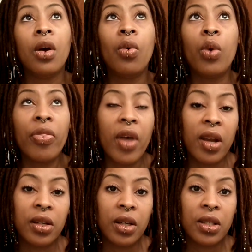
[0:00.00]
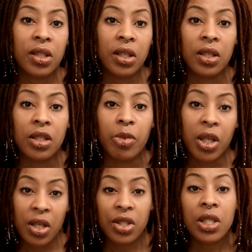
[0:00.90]
What that does is,
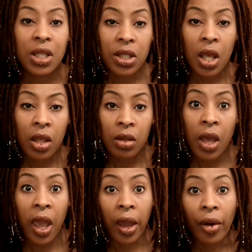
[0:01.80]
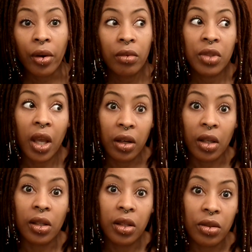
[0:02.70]
because this is hair,
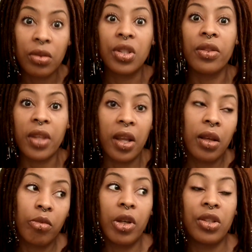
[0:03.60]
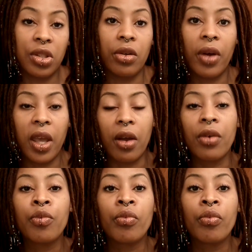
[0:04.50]
technically synthetic, but still hair,